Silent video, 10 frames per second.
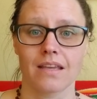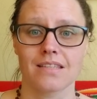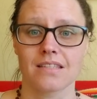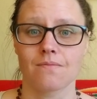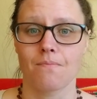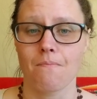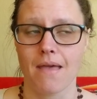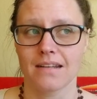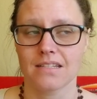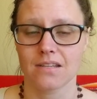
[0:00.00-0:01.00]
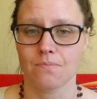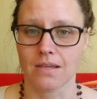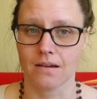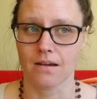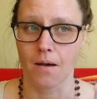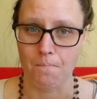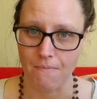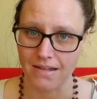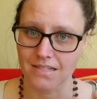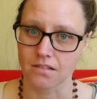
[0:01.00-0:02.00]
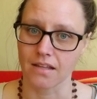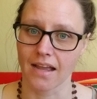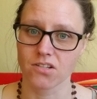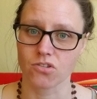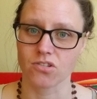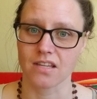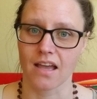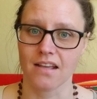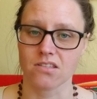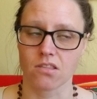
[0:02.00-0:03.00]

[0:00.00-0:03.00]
isn't meant to be a mental exercise.